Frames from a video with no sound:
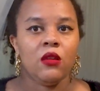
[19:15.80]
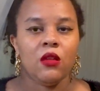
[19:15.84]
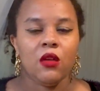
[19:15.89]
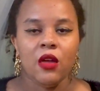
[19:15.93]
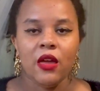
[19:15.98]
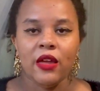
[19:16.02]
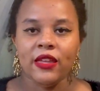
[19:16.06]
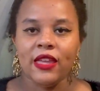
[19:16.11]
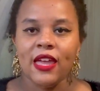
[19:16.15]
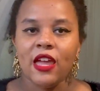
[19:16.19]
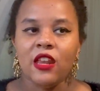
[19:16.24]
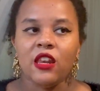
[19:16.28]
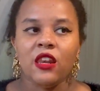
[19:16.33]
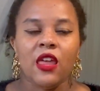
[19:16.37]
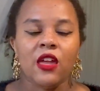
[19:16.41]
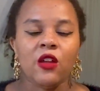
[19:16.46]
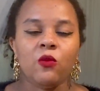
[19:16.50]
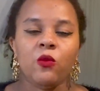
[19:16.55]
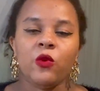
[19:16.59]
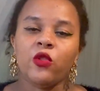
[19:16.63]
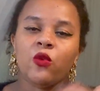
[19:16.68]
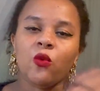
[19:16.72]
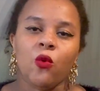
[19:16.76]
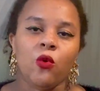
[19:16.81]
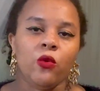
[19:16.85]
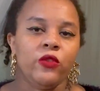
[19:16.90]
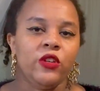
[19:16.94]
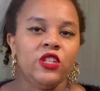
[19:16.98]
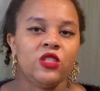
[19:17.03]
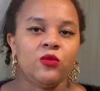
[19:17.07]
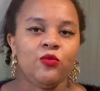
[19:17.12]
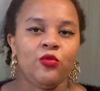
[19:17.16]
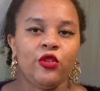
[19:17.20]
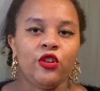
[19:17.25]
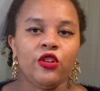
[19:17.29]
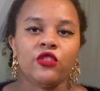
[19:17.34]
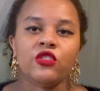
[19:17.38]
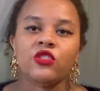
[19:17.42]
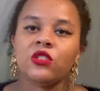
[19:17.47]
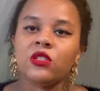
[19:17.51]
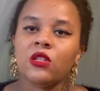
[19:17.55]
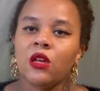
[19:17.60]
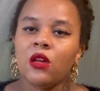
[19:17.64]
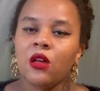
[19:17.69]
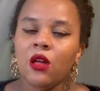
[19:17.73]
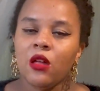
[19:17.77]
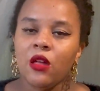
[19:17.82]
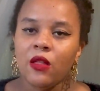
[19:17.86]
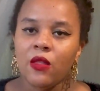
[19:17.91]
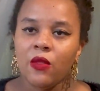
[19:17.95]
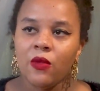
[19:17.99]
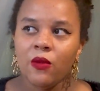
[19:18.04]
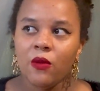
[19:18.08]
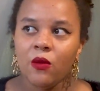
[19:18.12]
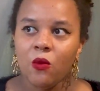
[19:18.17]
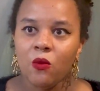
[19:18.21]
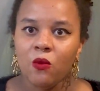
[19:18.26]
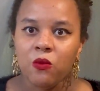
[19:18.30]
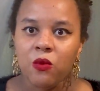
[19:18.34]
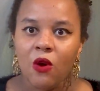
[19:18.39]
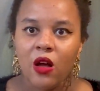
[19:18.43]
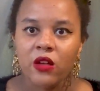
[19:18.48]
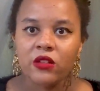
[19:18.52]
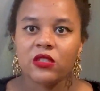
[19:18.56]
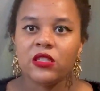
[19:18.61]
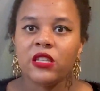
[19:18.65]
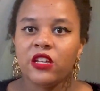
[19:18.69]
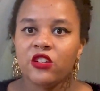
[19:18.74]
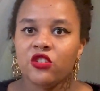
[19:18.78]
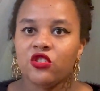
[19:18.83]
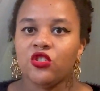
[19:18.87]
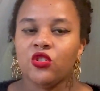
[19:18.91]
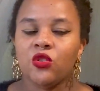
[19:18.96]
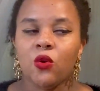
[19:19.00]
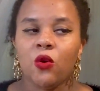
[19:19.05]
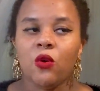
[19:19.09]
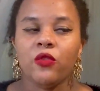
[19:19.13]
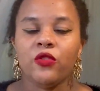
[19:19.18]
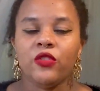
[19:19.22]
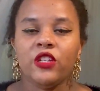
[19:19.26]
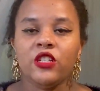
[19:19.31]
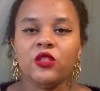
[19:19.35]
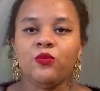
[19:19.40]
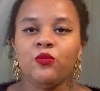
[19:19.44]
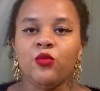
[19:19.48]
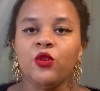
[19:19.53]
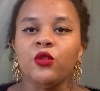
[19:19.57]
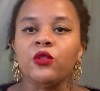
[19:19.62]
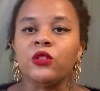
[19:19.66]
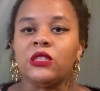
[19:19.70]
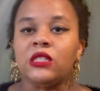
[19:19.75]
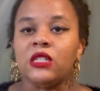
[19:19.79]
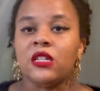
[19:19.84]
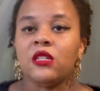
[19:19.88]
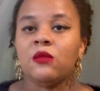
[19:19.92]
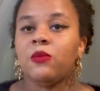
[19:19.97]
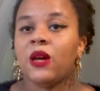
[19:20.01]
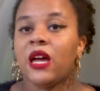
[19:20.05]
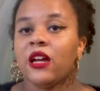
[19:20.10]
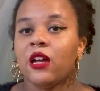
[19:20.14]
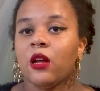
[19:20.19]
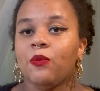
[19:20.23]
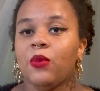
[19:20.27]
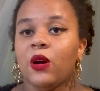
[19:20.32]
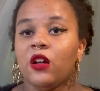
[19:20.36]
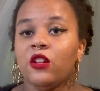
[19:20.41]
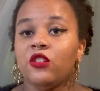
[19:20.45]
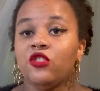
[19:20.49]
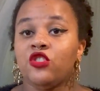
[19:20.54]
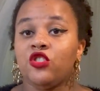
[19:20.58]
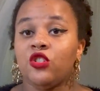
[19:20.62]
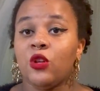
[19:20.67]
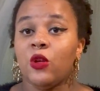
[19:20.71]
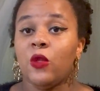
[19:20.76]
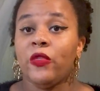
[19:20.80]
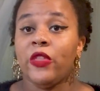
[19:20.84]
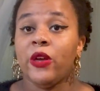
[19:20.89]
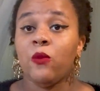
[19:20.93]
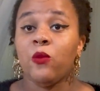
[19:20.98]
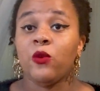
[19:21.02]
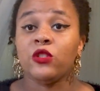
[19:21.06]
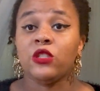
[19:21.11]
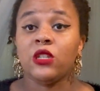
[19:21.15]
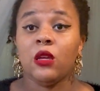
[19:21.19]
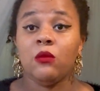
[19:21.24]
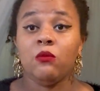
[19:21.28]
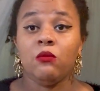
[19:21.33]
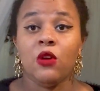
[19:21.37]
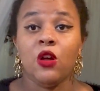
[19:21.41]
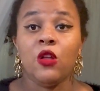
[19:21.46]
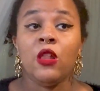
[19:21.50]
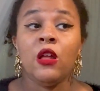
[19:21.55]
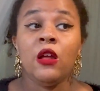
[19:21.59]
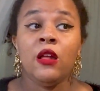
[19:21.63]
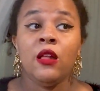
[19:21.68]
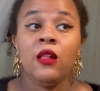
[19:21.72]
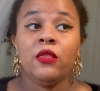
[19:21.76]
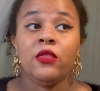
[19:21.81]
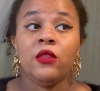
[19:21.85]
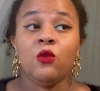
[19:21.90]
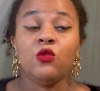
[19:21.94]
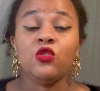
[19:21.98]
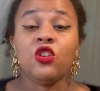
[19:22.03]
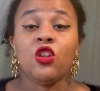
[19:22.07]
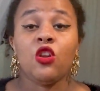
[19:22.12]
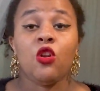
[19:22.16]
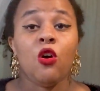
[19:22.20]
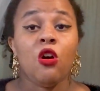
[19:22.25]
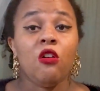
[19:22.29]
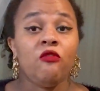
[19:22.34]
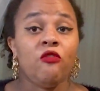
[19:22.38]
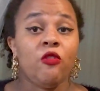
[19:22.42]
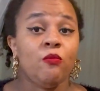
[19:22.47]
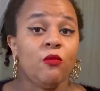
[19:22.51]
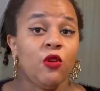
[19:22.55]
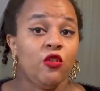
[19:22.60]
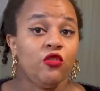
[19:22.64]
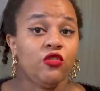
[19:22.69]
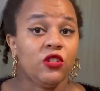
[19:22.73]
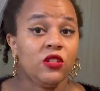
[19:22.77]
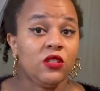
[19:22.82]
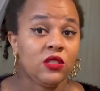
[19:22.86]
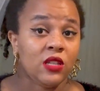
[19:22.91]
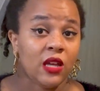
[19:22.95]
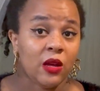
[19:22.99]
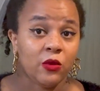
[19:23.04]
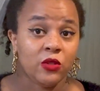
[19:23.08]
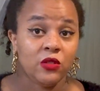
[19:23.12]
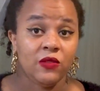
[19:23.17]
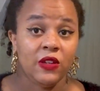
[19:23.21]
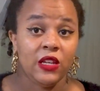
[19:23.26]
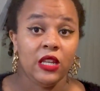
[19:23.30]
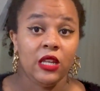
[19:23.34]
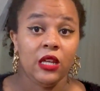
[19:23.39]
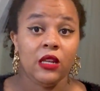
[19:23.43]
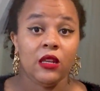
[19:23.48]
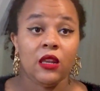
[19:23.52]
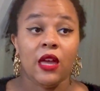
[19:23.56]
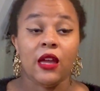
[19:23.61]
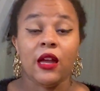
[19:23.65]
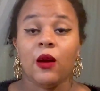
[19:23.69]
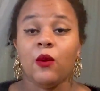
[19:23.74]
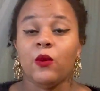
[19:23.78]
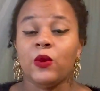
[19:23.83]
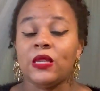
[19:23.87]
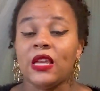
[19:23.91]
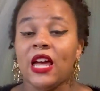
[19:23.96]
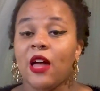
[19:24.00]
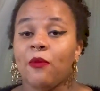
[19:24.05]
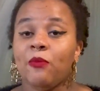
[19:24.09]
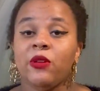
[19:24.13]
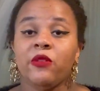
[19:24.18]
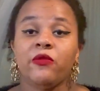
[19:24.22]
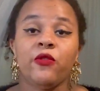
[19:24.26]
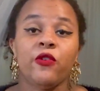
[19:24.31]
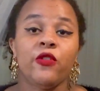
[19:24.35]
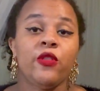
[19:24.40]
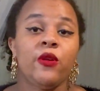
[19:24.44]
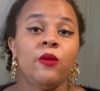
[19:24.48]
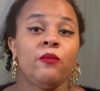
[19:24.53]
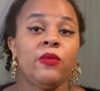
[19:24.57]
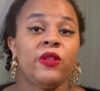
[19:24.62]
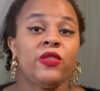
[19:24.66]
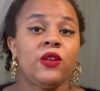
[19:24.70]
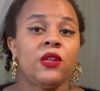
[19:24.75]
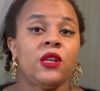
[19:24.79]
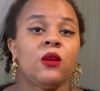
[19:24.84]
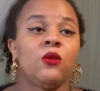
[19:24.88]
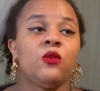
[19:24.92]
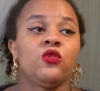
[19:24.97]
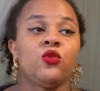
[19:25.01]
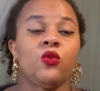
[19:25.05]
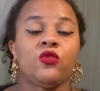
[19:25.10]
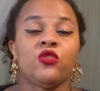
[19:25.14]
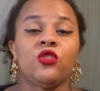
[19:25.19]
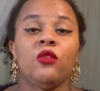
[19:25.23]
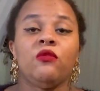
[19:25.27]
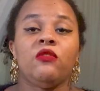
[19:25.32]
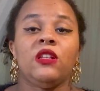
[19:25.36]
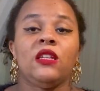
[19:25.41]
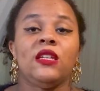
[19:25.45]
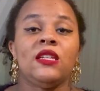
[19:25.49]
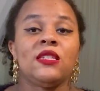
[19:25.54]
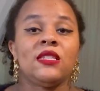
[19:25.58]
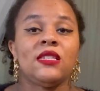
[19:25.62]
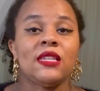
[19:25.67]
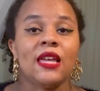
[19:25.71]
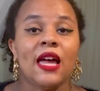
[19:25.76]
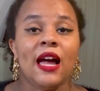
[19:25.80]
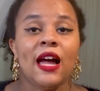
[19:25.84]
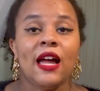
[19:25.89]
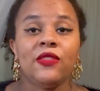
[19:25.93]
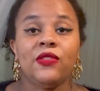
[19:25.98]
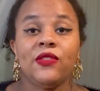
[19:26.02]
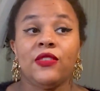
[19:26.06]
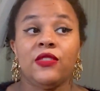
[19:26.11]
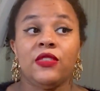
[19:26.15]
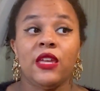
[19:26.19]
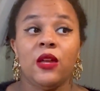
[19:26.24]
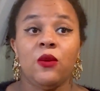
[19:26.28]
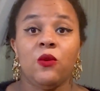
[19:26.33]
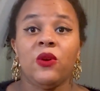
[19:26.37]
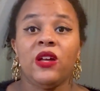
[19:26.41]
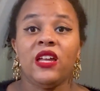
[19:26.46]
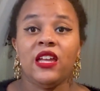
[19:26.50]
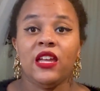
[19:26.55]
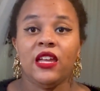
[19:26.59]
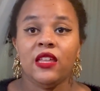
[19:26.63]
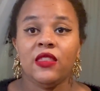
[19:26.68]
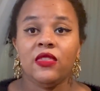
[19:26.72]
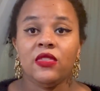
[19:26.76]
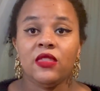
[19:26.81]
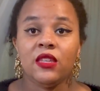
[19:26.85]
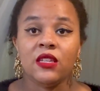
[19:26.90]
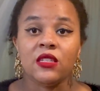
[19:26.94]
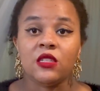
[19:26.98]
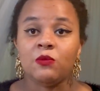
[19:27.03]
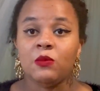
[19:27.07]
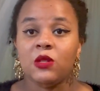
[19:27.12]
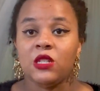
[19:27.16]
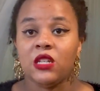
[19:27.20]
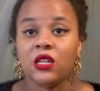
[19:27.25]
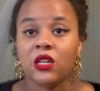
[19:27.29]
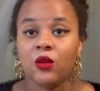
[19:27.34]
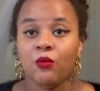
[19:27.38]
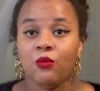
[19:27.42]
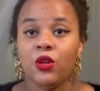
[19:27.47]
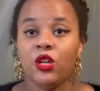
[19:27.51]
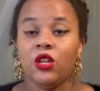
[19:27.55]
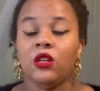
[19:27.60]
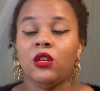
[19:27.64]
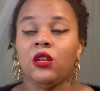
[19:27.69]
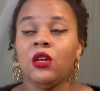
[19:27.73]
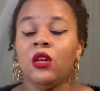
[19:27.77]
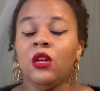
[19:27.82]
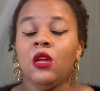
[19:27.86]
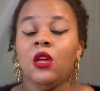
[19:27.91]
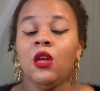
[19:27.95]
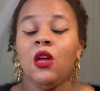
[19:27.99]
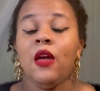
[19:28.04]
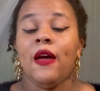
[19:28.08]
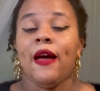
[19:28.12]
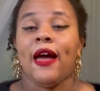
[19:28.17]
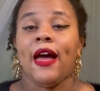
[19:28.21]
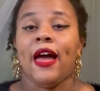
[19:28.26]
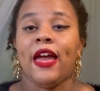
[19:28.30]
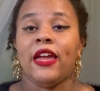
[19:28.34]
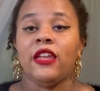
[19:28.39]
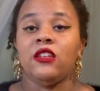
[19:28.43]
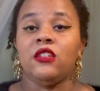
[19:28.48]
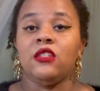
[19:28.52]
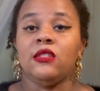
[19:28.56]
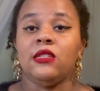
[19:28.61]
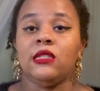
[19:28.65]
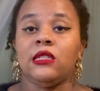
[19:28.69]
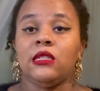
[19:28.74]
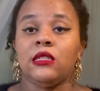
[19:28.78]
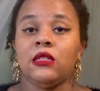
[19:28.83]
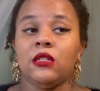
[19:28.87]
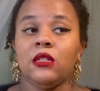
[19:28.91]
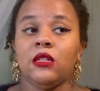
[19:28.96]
again like with all these books whilst they're short, this book did pack a punch. There was emo- there was a lot of emotions I was feeling. Like I was happy for them, but then I was also really sad that they were in this predicament. And